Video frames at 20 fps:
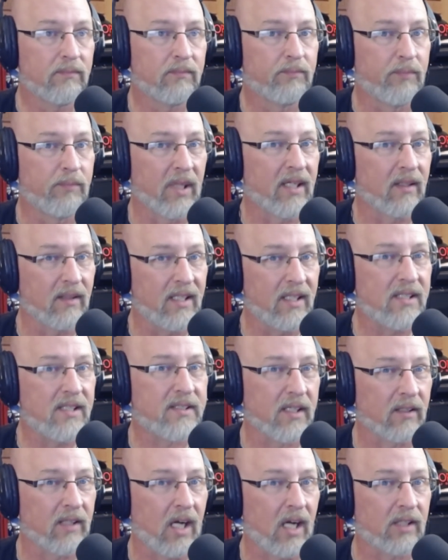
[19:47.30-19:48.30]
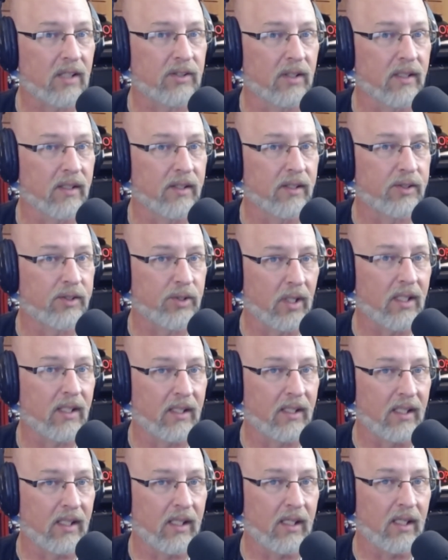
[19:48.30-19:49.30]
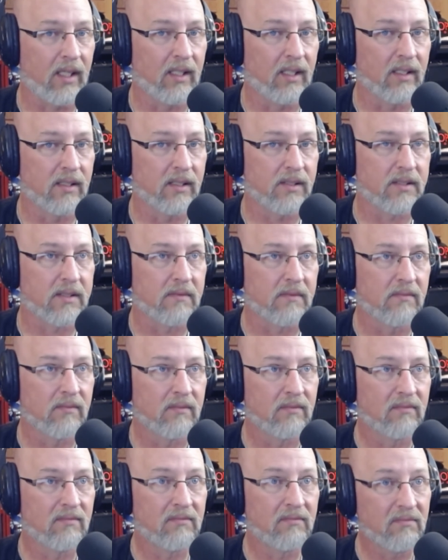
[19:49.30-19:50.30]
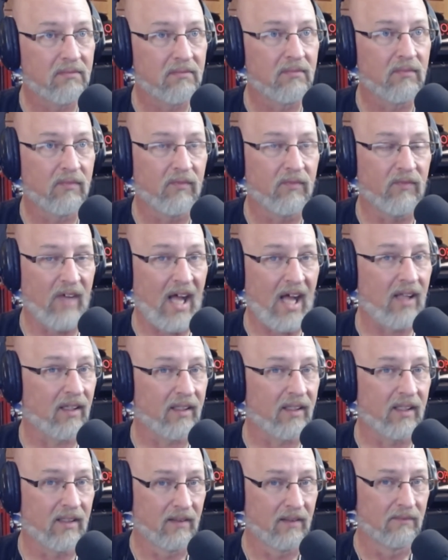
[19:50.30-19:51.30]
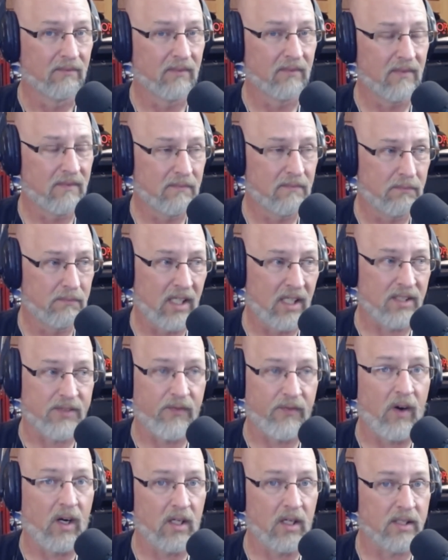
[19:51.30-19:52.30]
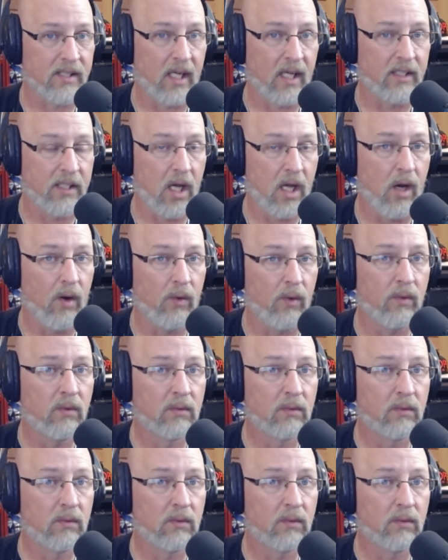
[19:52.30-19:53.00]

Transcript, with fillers: But at least their doctrine of the Trinity is valid as far as I know.